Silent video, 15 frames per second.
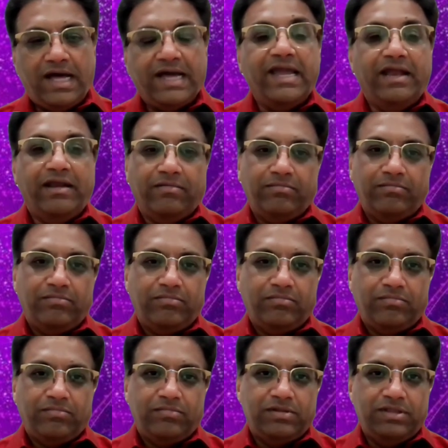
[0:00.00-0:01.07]
Again,
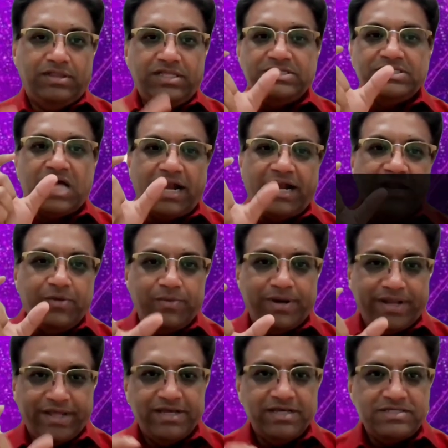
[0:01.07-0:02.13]
this
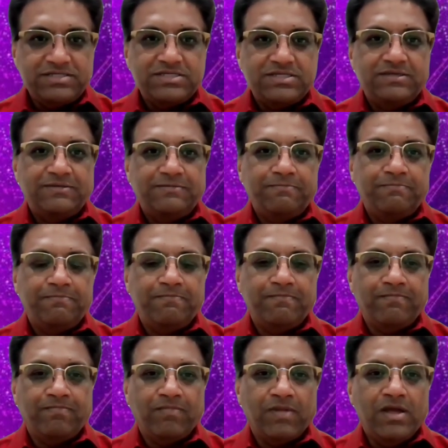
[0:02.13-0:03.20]
120 years
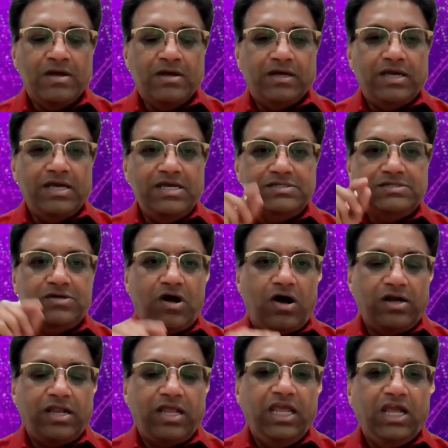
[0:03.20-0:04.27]
is
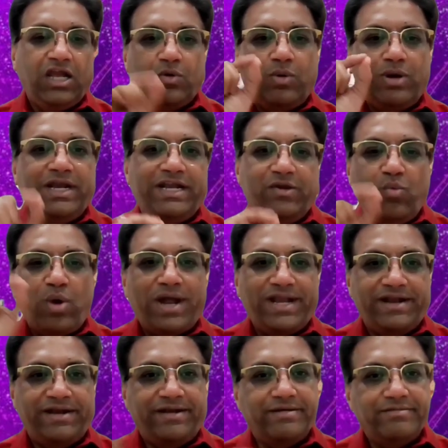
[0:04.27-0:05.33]
not equally
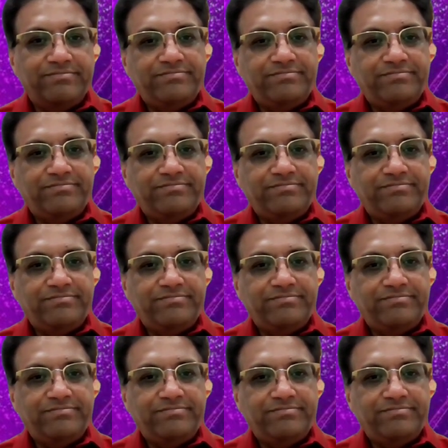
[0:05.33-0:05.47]
divided.